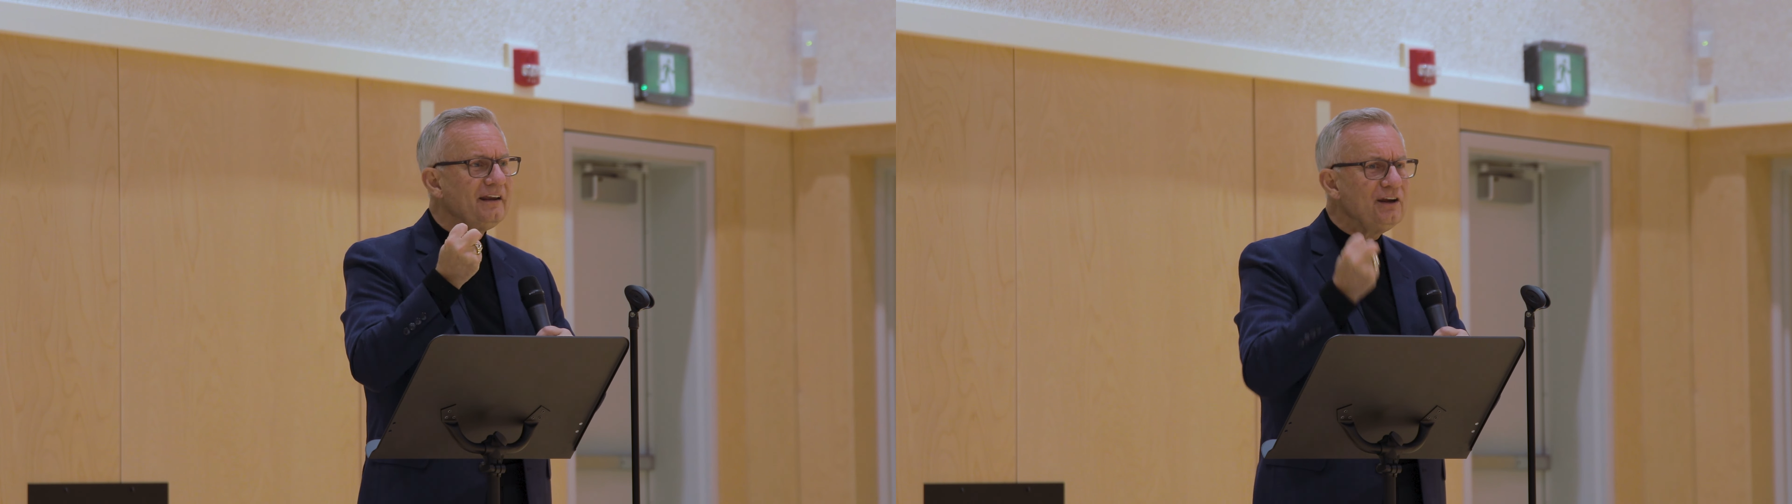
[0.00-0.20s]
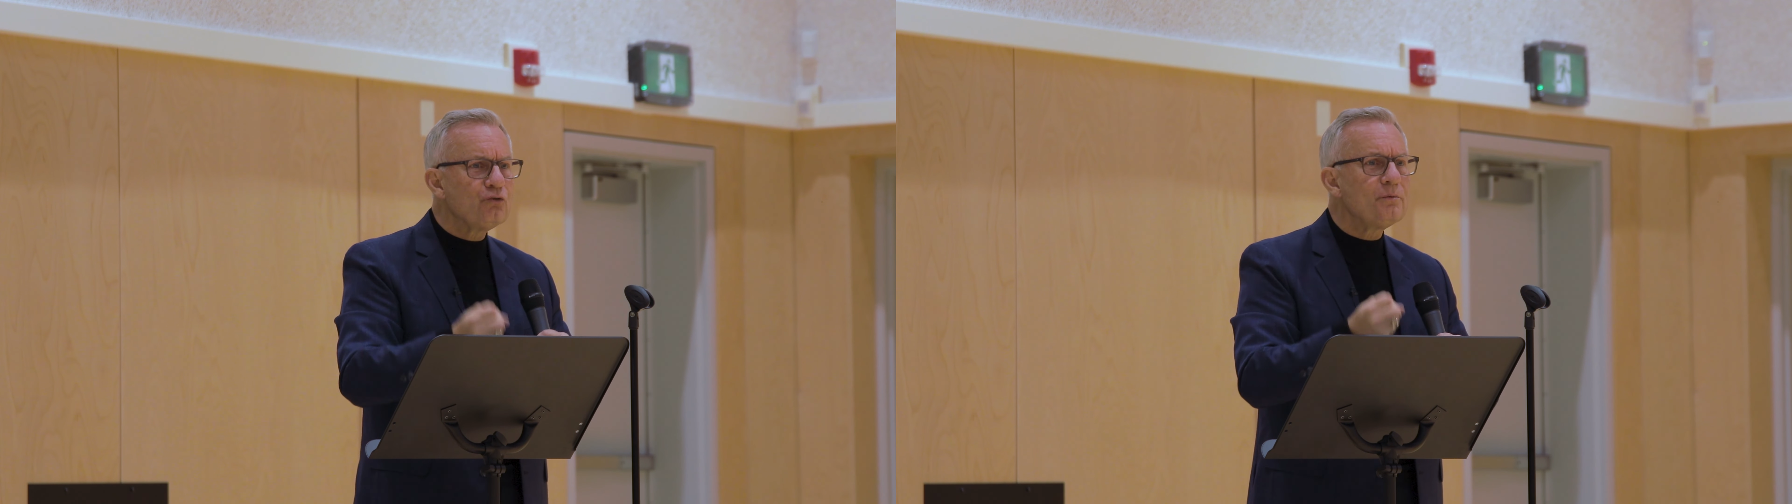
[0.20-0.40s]

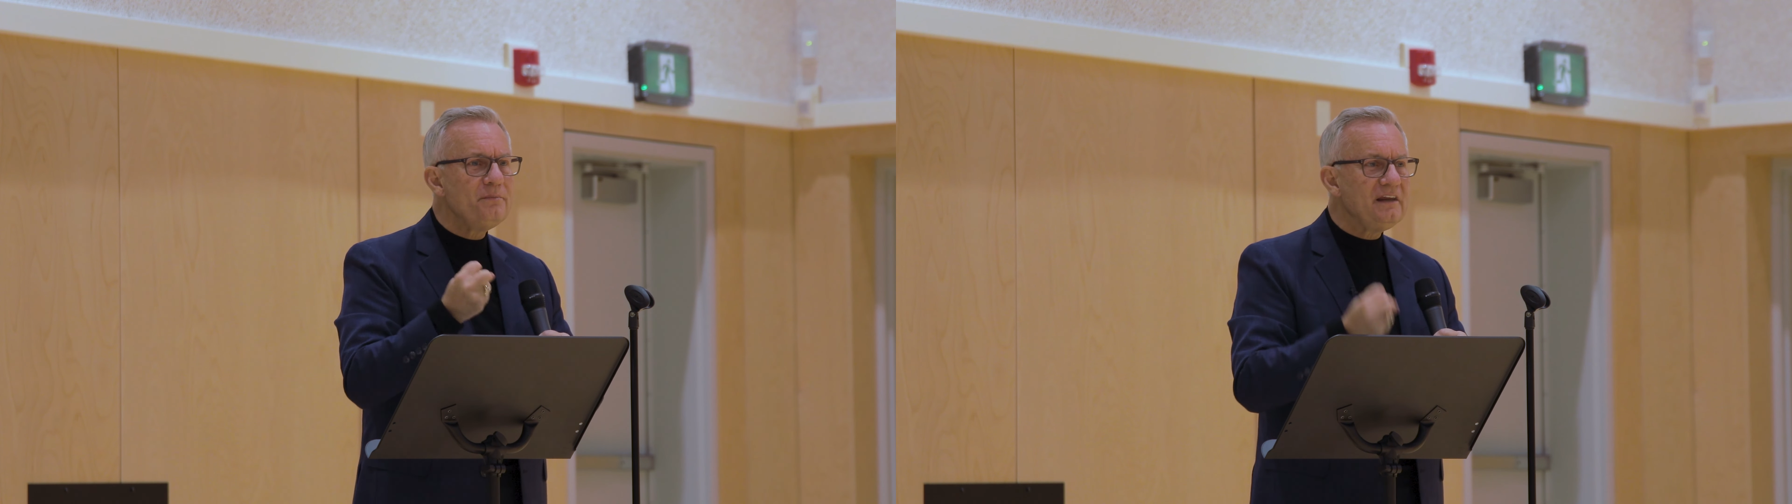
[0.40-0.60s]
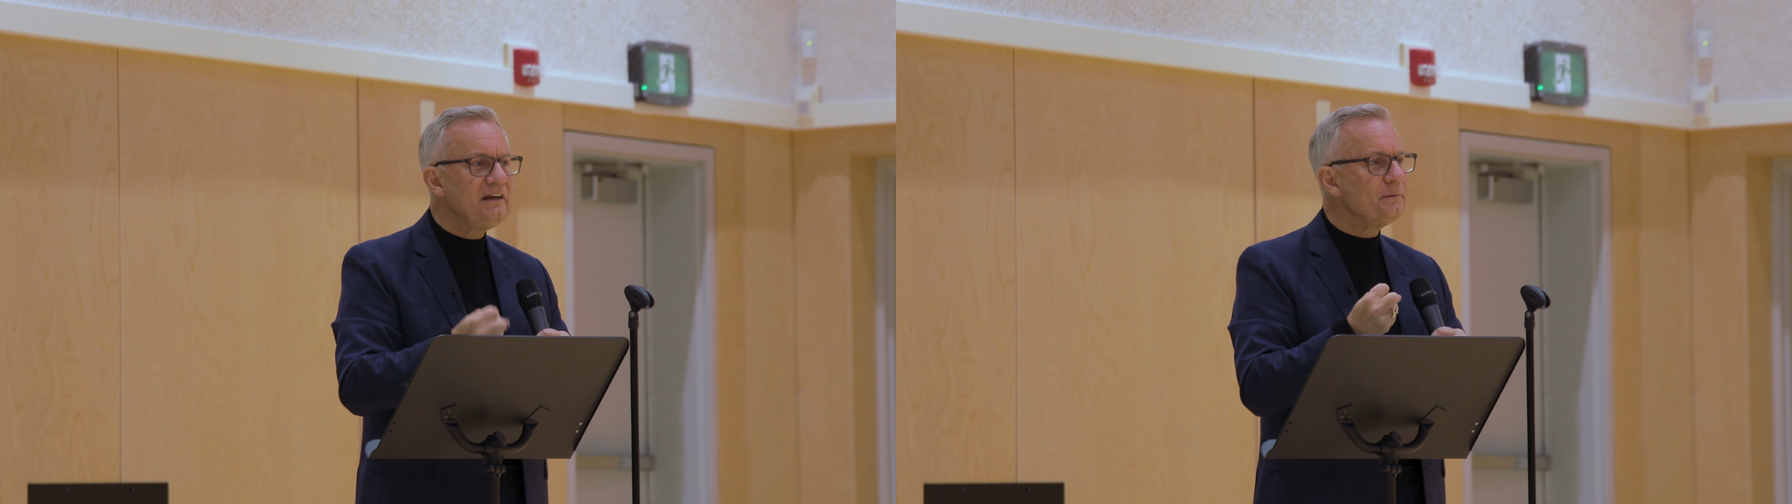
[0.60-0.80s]

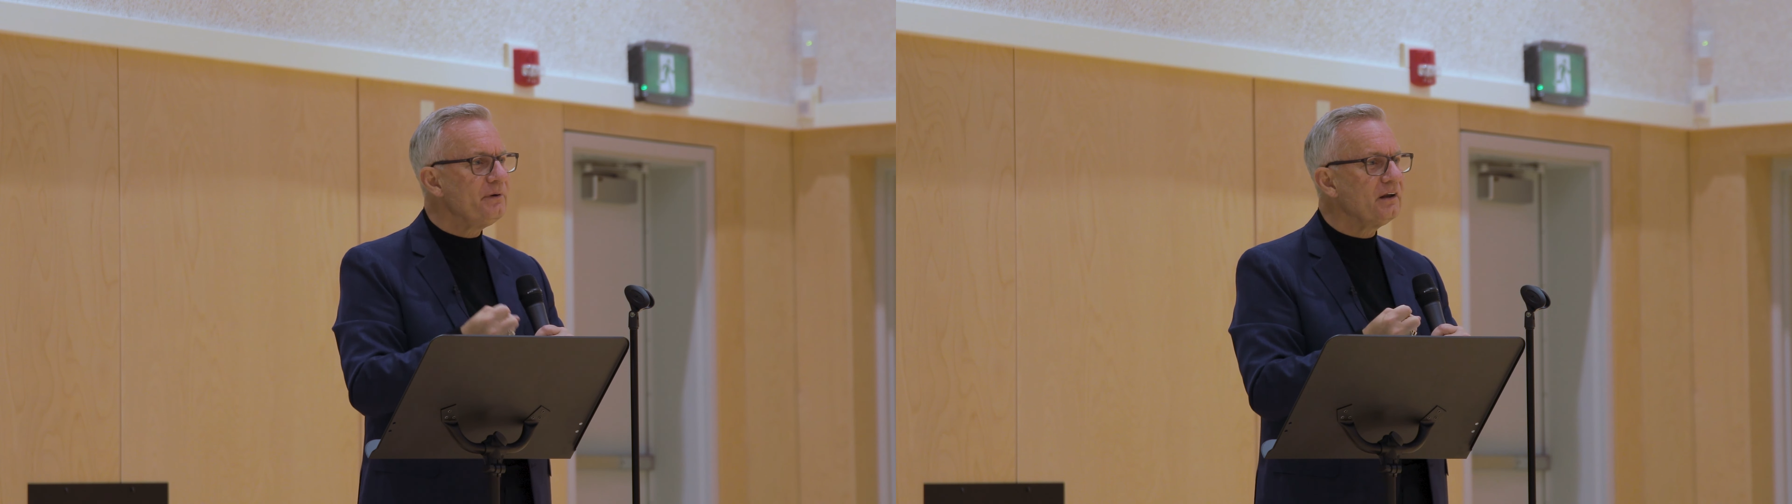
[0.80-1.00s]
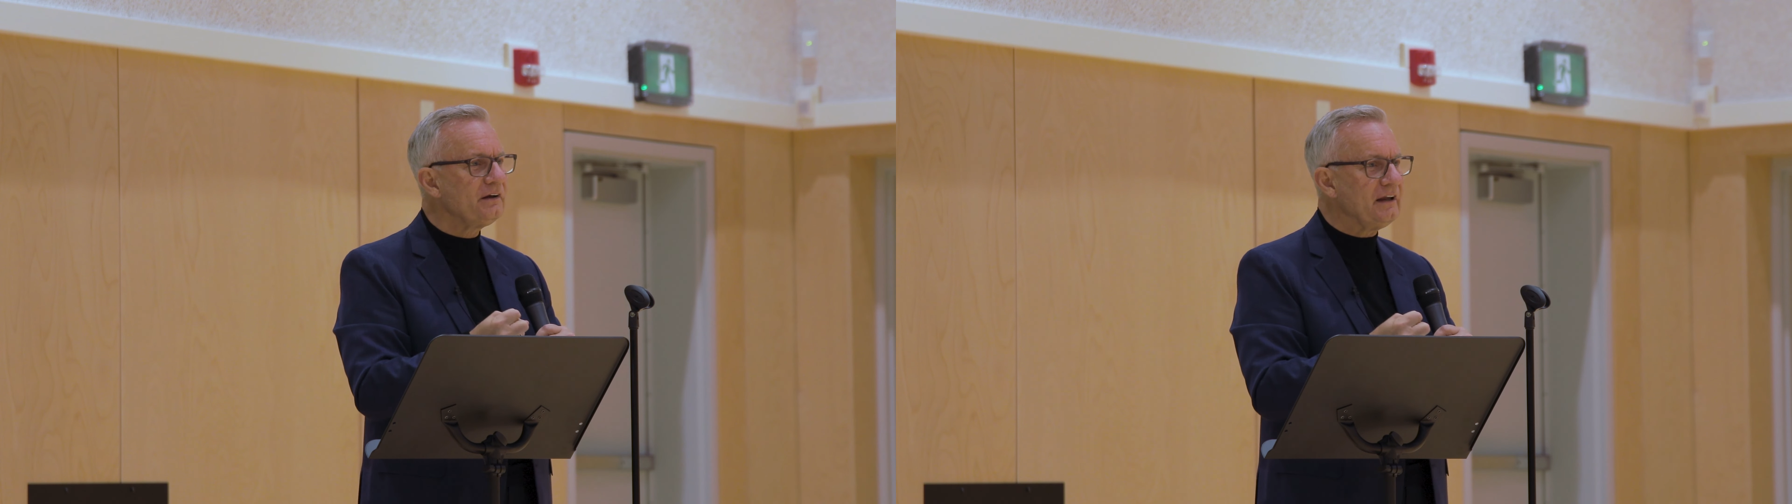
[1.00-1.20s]

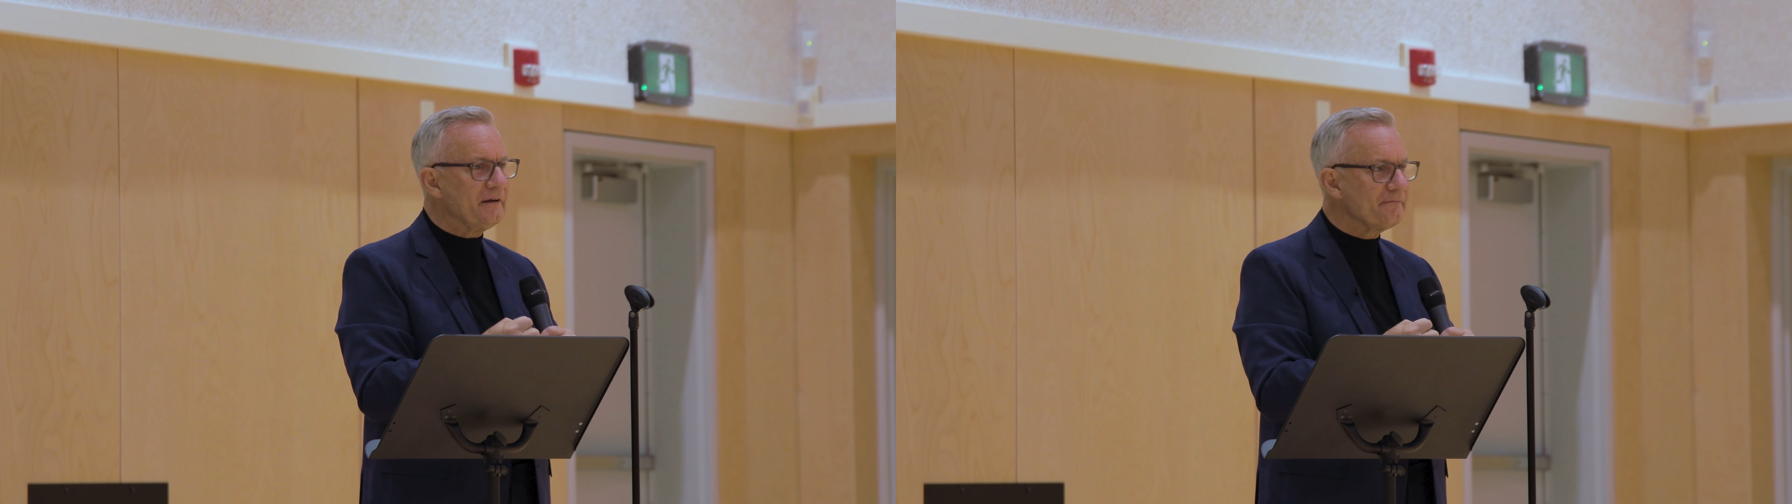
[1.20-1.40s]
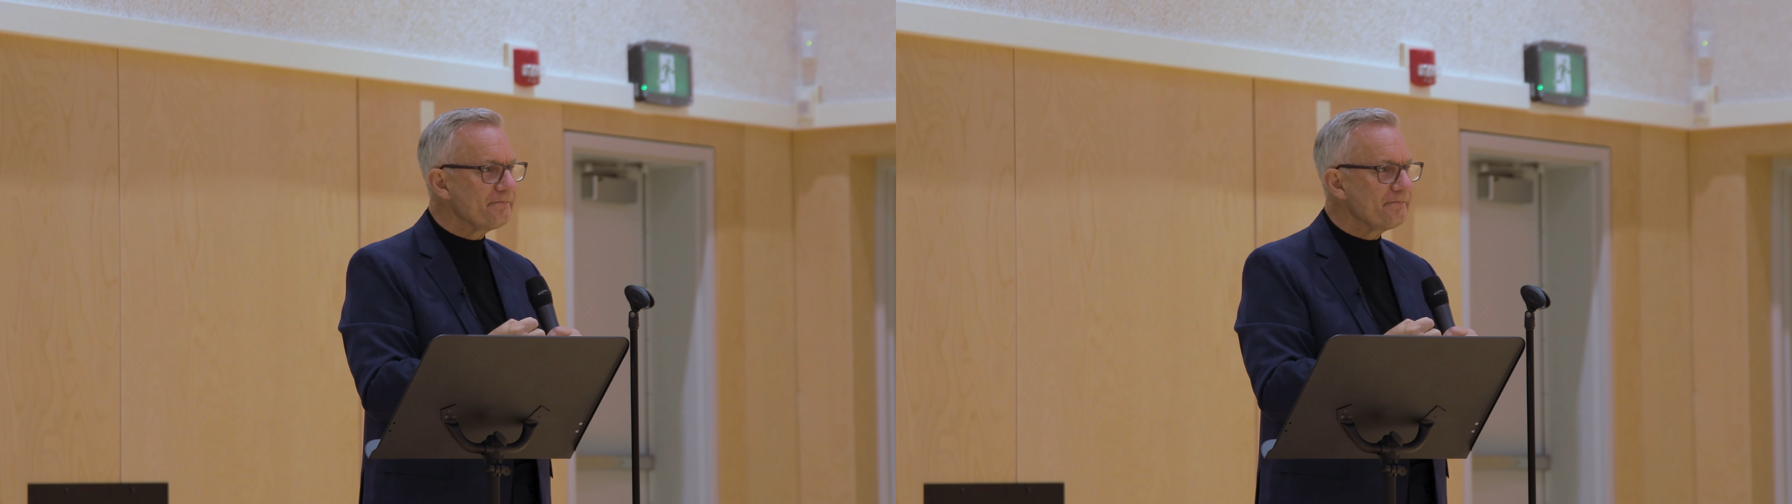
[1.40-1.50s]
irremediability.